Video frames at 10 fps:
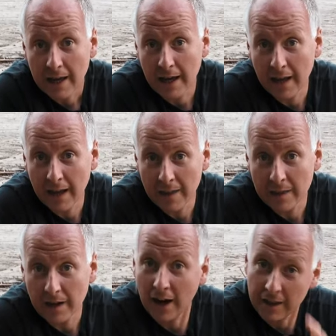and
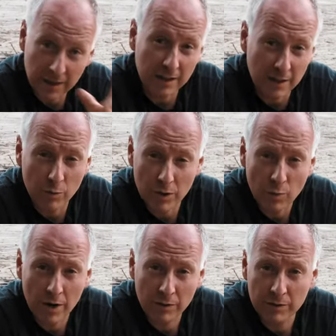I think that in
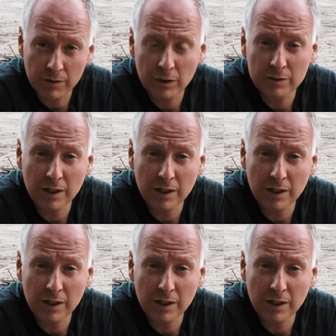one of the videos,